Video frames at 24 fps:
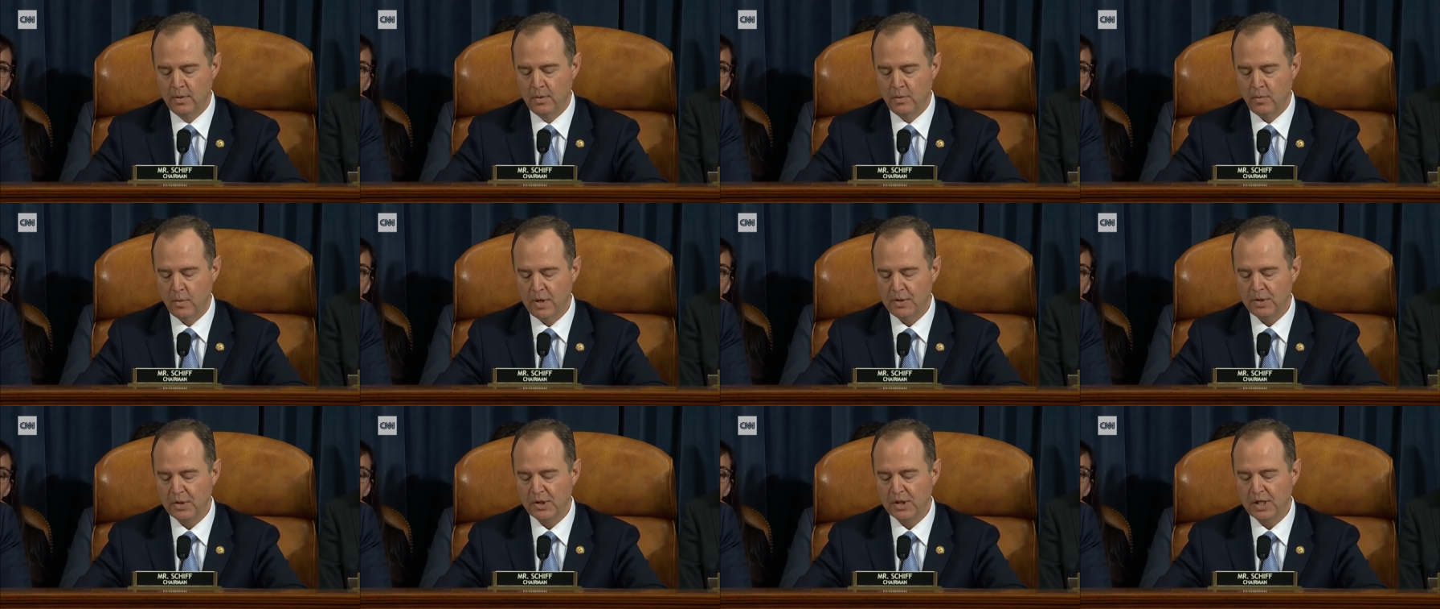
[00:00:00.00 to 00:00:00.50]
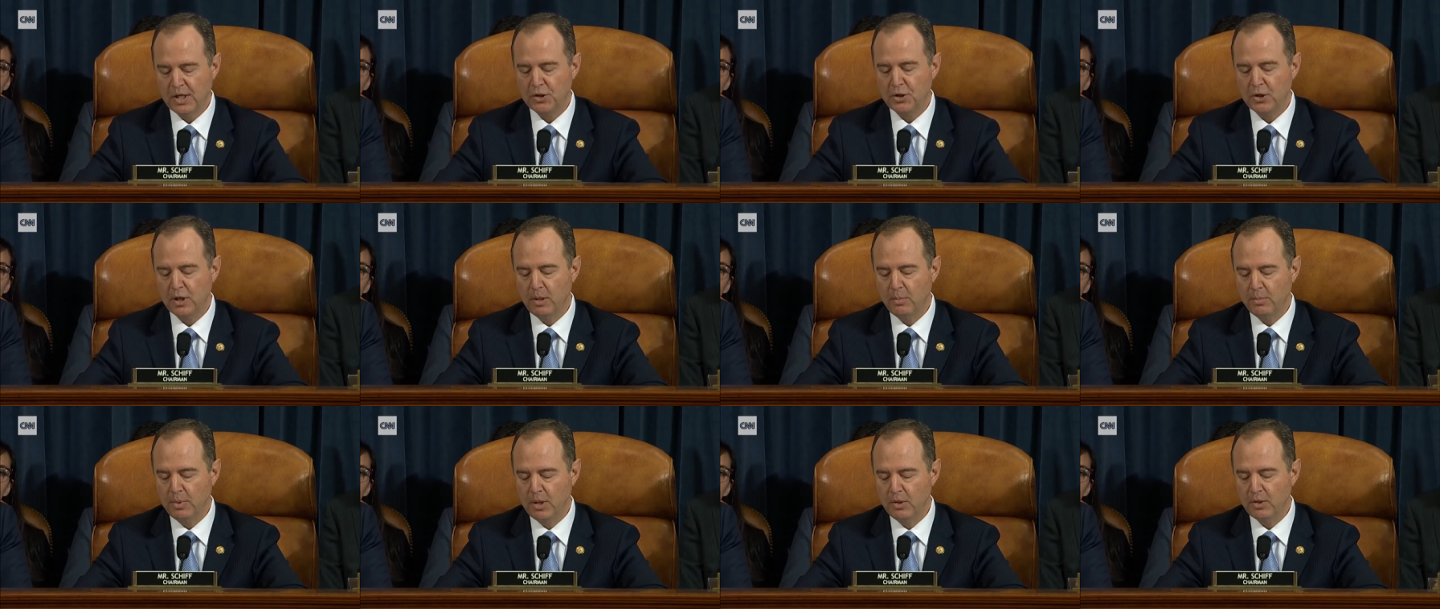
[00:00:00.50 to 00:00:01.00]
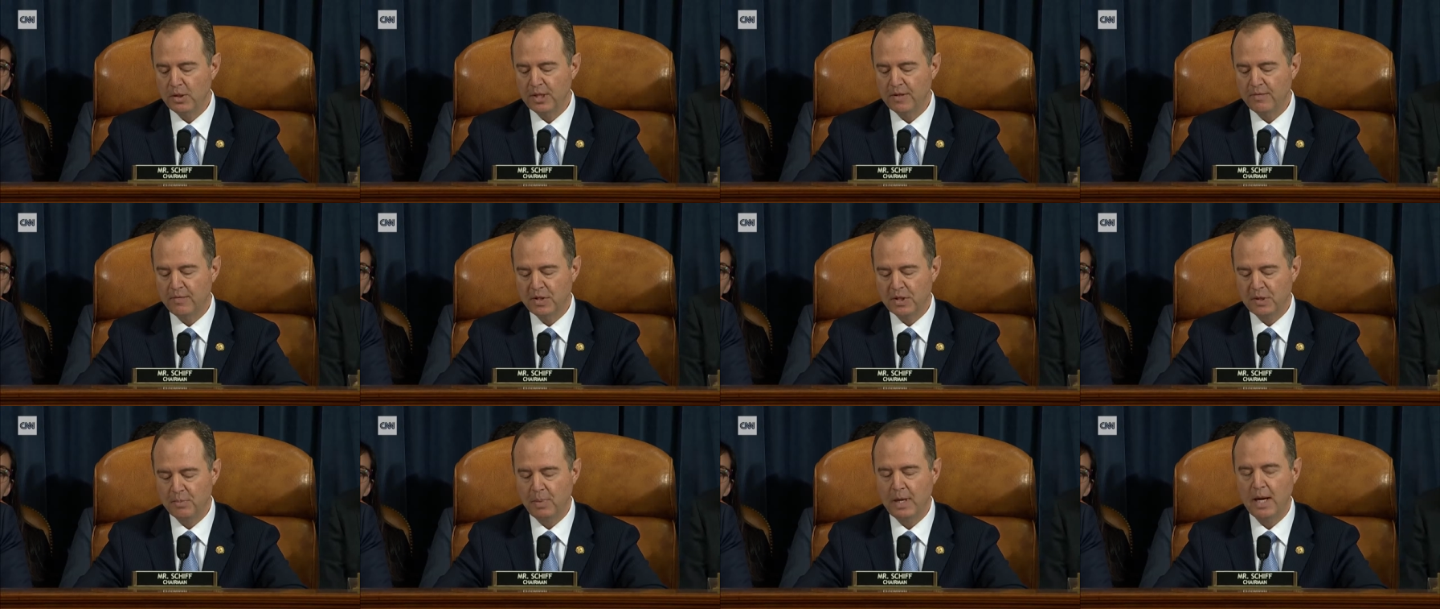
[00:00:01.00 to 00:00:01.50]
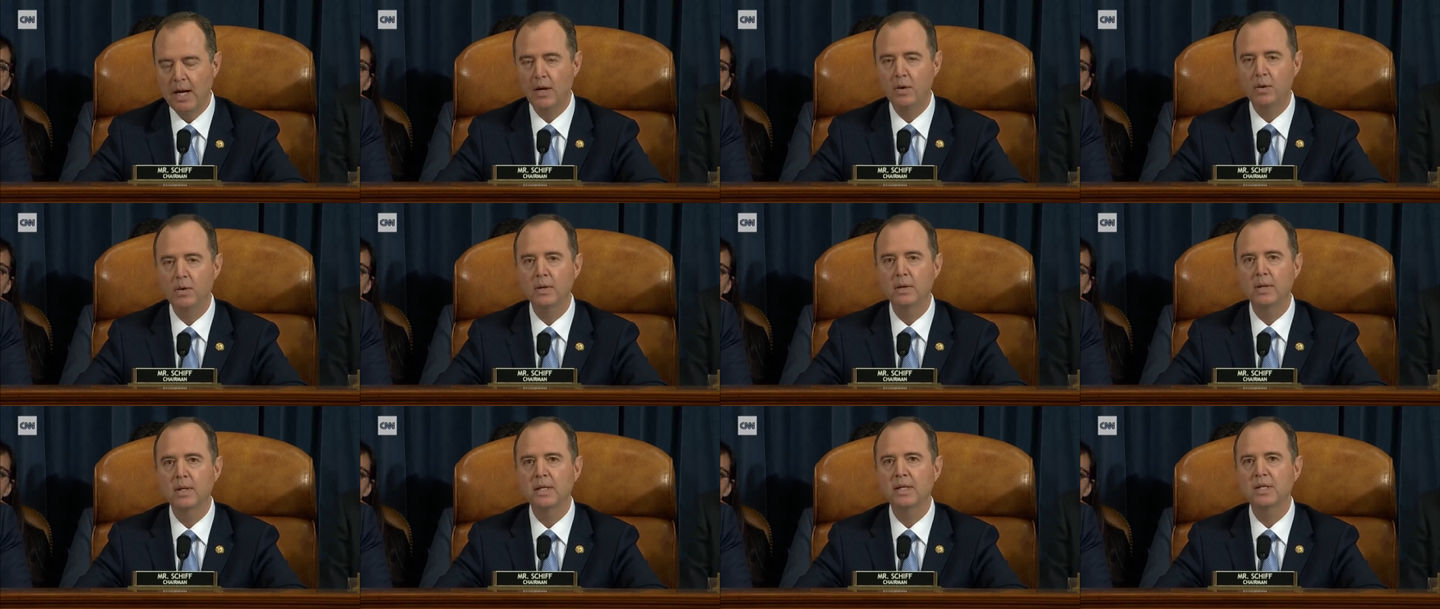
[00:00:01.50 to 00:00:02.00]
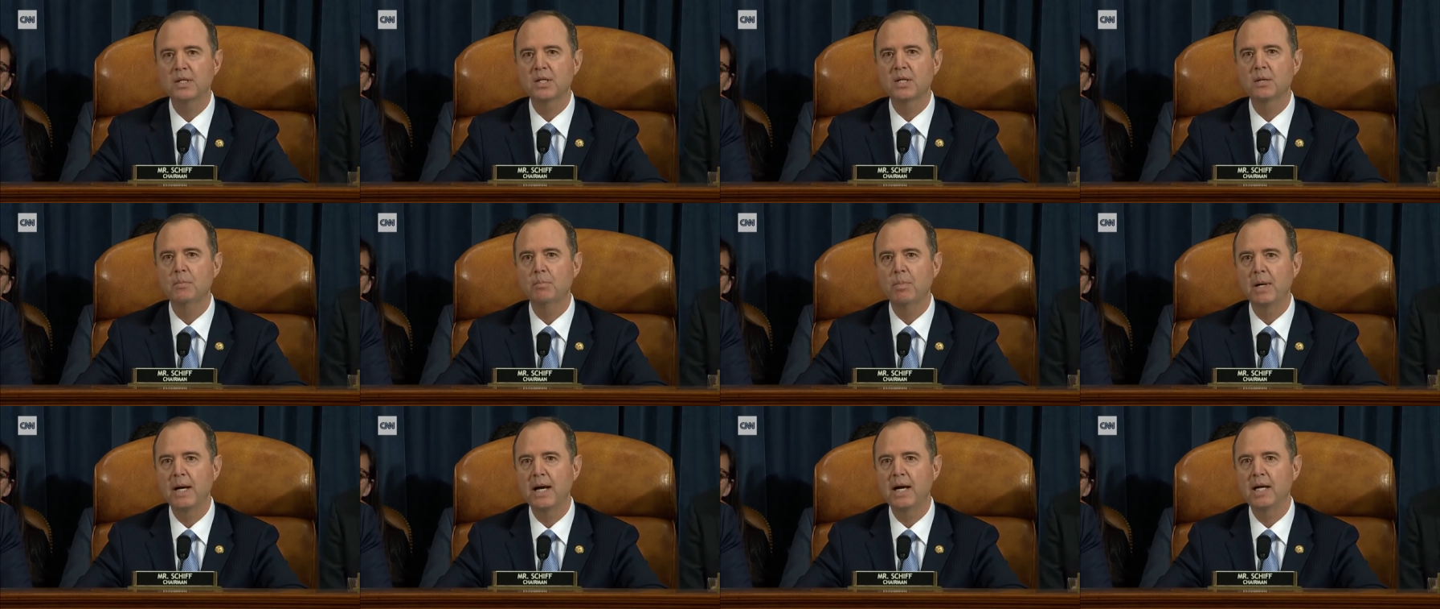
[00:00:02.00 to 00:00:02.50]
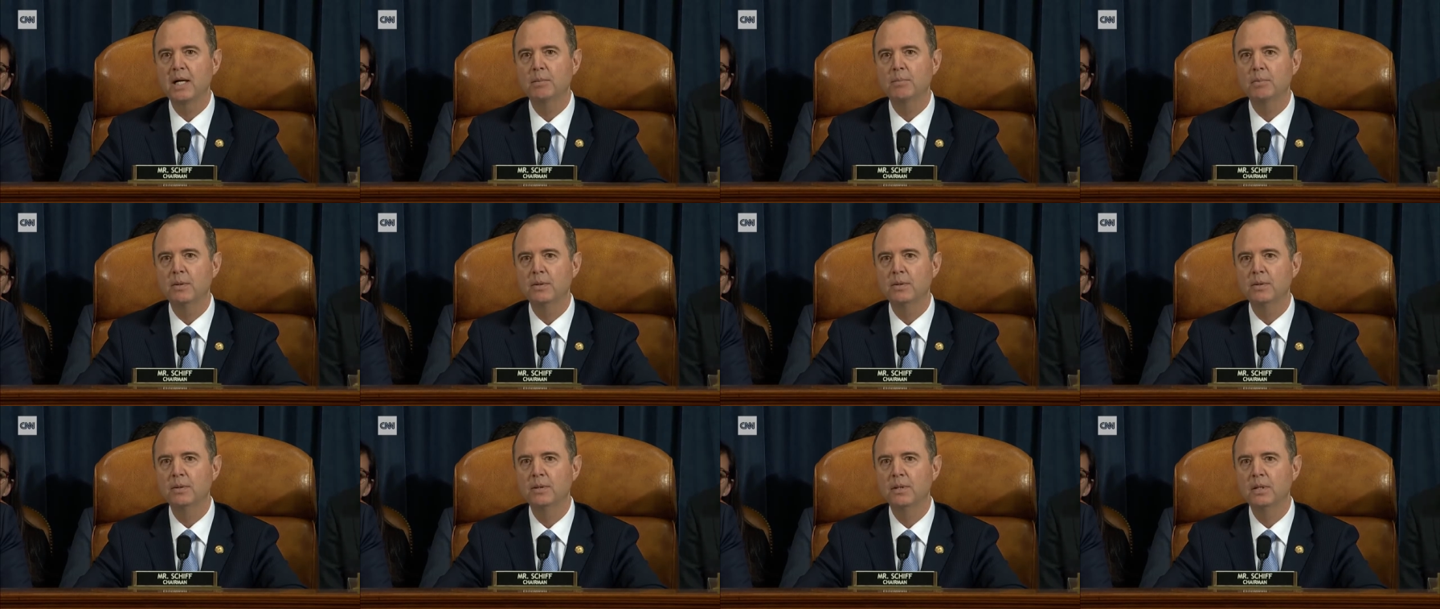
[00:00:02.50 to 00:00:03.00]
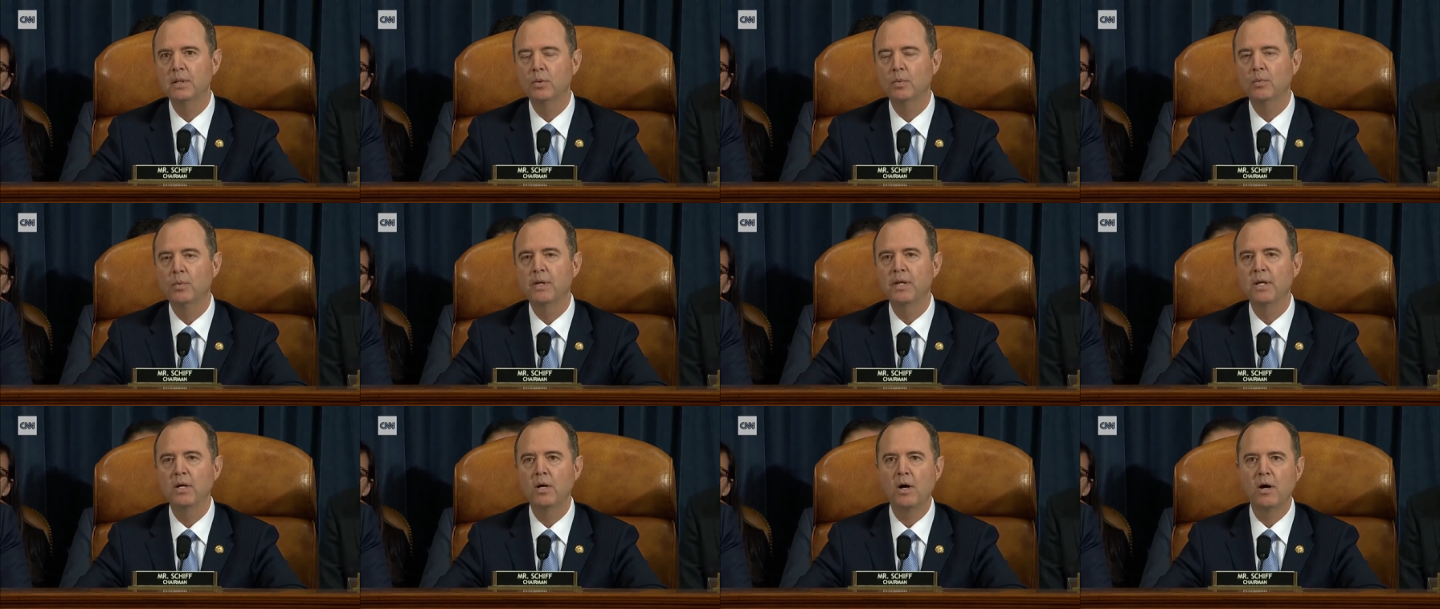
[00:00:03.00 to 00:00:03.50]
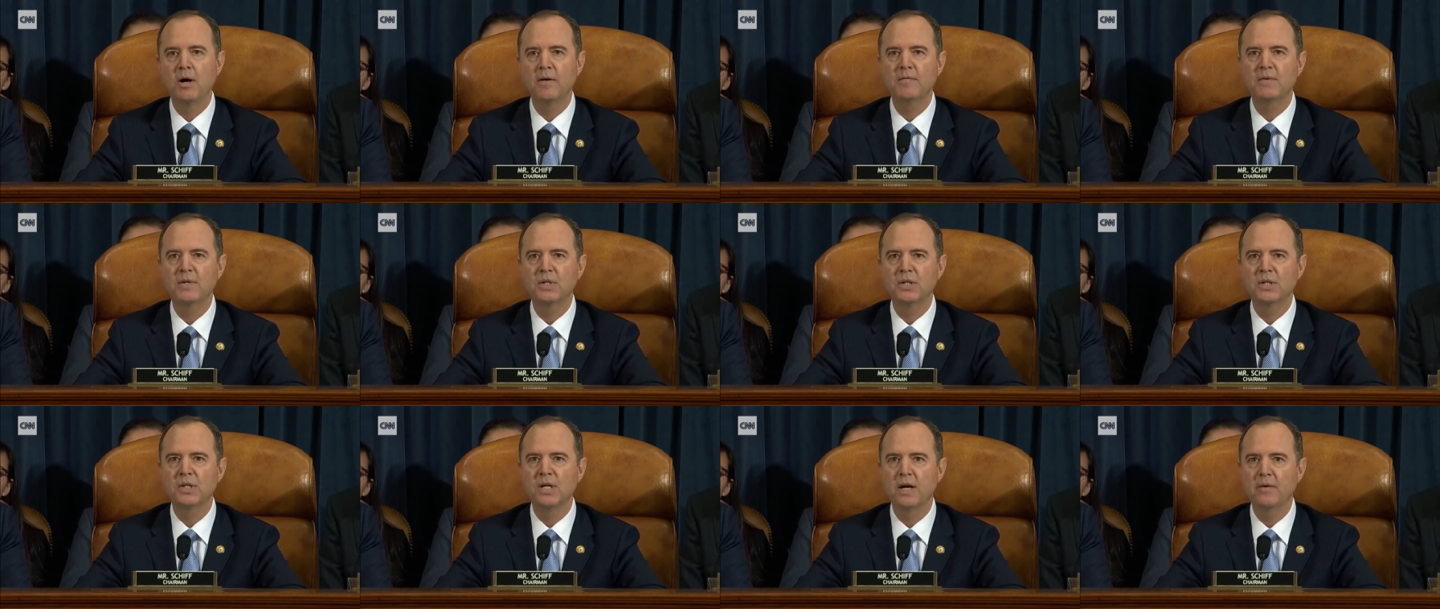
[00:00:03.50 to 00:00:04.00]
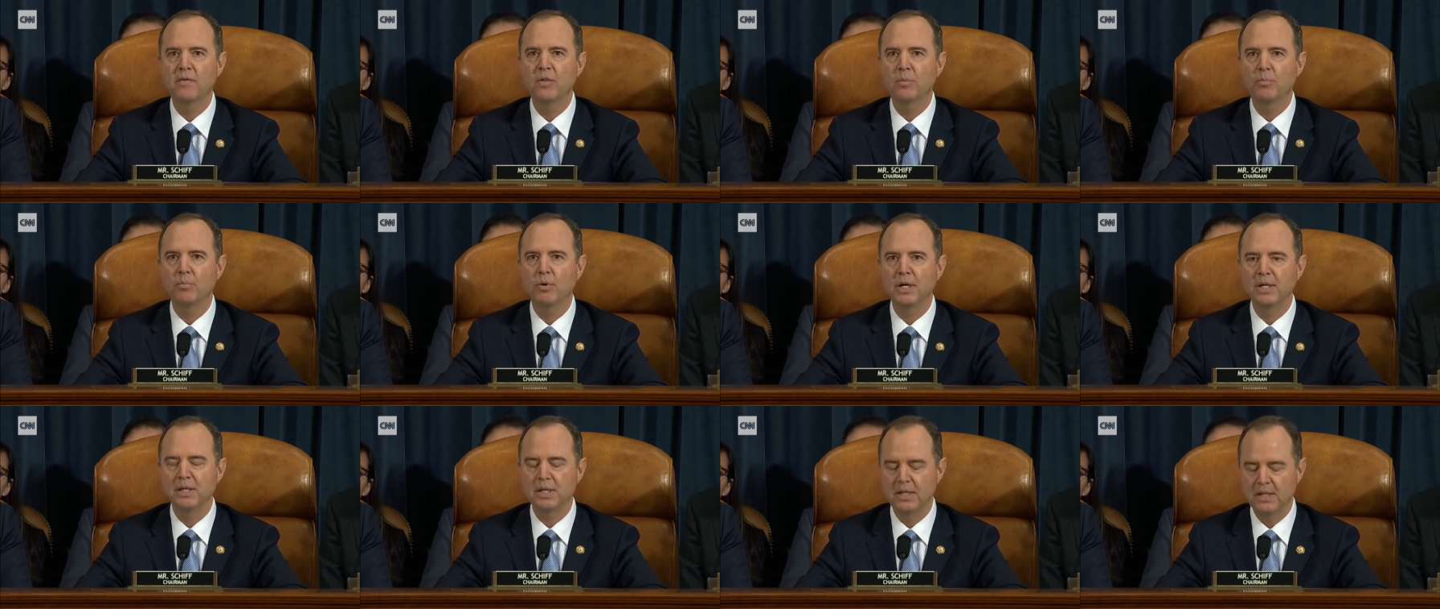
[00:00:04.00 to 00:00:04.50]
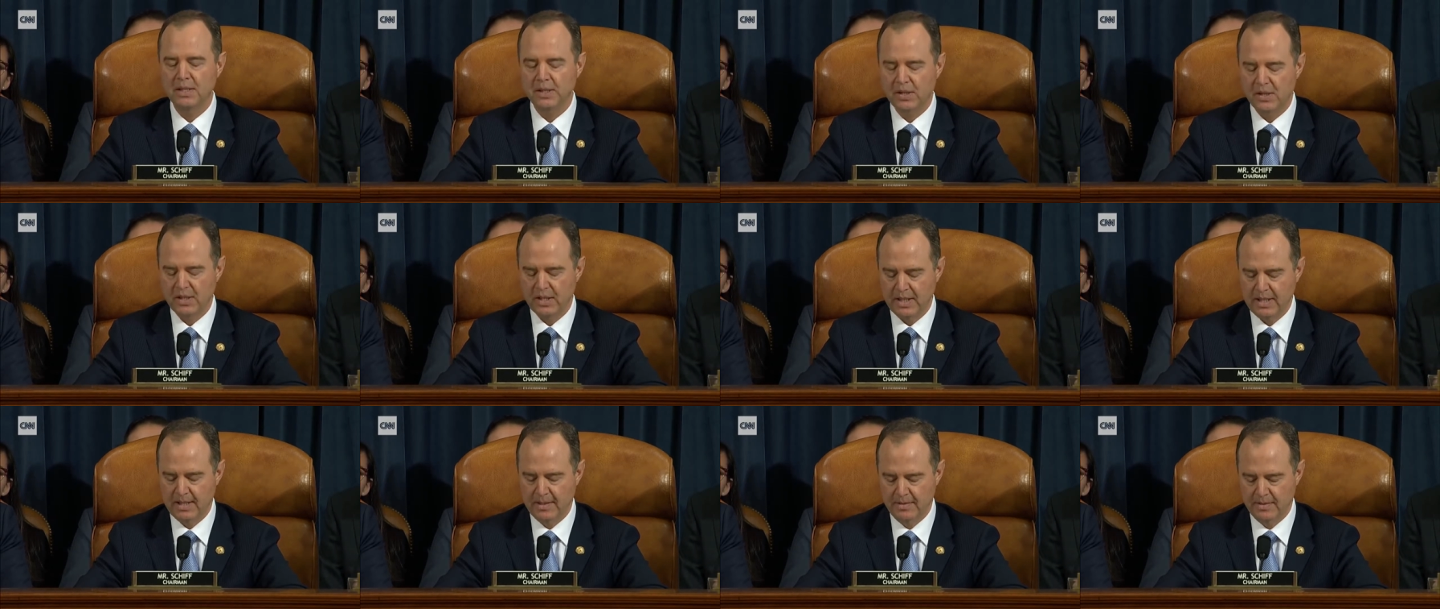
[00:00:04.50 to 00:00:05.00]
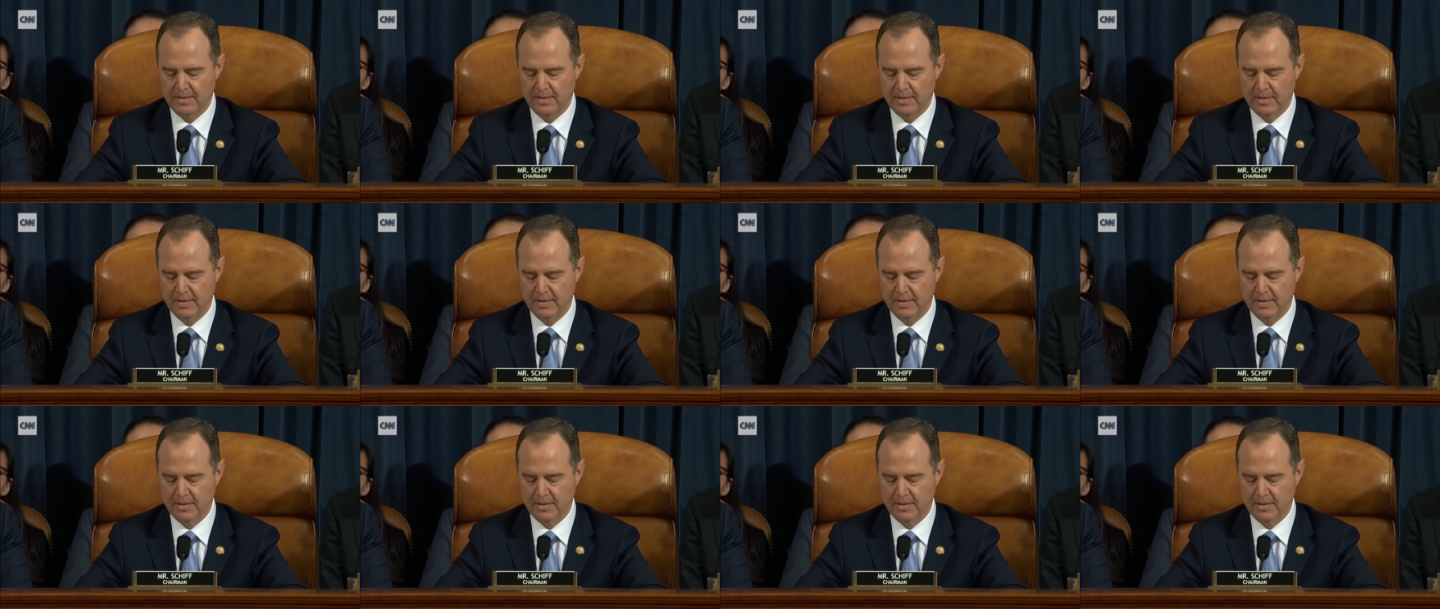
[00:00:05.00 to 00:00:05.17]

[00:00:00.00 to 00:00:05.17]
whether such an abuse of his power is compatible with the office of the presidency.